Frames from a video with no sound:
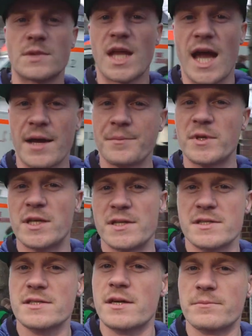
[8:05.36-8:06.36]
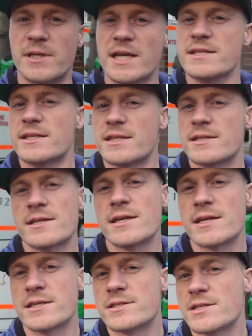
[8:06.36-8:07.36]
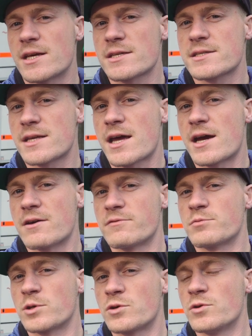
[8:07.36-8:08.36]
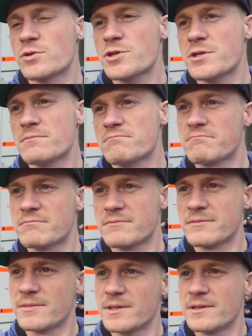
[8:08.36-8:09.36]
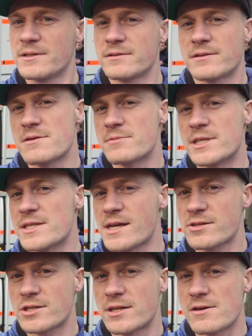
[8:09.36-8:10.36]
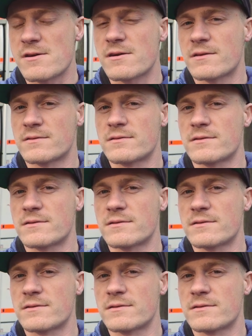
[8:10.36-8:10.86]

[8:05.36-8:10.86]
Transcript: The ambulance, I'm guessing, is here just out of precaution. Nobody's actually hurt.